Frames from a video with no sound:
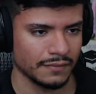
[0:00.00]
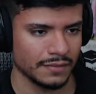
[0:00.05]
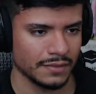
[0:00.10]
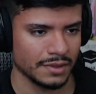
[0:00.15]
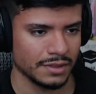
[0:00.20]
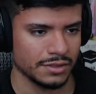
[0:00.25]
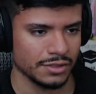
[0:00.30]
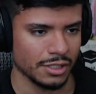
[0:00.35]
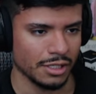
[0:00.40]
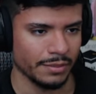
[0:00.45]

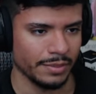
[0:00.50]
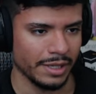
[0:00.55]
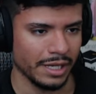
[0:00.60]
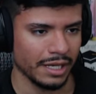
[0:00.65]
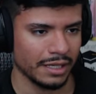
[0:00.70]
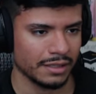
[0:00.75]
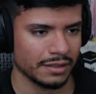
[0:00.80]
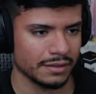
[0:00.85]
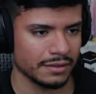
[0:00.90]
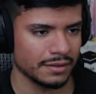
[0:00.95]
Try
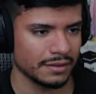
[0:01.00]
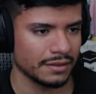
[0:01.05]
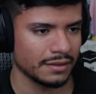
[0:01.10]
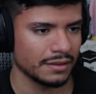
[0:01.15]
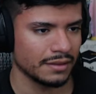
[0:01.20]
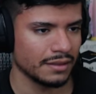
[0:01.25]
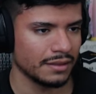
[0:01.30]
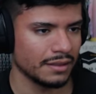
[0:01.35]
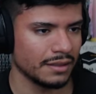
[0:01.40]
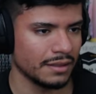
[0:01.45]
back.
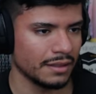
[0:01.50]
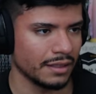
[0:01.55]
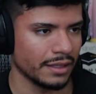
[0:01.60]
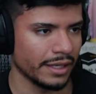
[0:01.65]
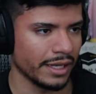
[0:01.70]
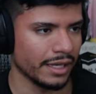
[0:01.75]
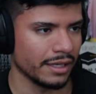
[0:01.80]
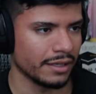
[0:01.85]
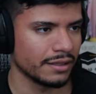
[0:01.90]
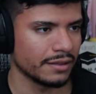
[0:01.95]

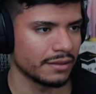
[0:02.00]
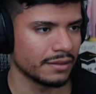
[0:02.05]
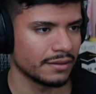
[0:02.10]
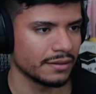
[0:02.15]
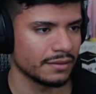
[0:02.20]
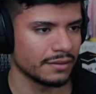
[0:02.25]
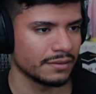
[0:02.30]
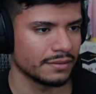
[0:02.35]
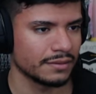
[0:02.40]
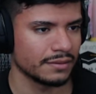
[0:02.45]
Hey,
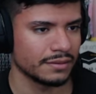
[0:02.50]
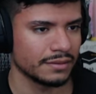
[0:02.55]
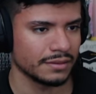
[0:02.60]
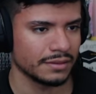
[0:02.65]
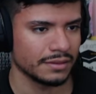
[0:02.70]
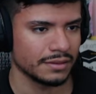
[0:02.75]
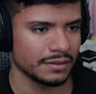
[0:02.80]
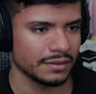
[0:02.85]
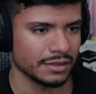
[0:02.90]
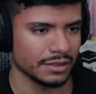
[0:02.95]

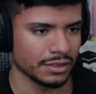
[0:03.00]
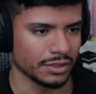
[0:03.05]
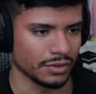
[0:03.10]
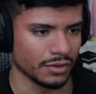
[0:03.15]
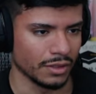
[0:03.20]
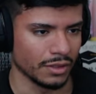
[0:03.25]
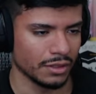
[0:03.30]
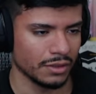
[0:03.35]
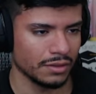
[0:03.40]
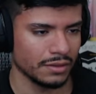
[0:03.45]
good
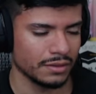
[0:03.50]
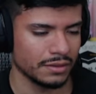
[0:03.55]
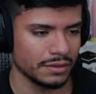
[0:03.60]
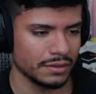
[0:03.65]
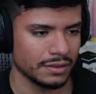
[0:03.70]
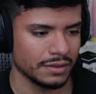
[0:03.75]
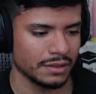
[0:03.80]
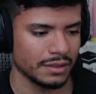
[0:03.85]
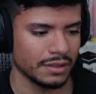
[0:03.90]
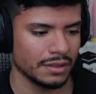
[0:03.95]
throw.
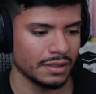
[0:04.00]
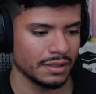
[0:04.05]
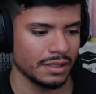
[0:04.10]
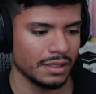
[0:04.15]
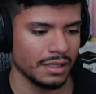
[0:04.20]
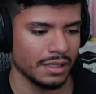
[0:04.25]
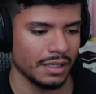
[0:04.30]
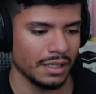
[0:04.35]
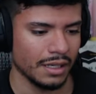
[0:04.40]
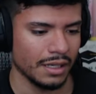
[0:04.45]

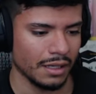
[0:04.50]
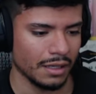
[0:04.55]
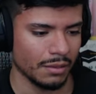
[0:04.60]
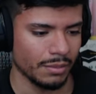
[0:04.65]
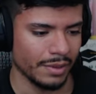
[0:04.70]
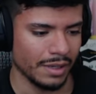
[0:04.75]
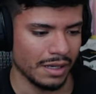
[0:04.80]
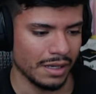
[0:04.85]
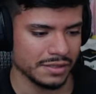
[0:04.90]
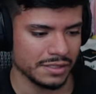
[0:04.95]
Out of
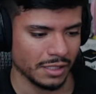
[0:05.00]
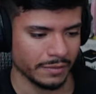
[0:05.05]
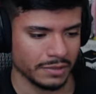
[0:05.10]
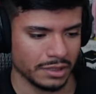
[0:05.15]
bounds, up the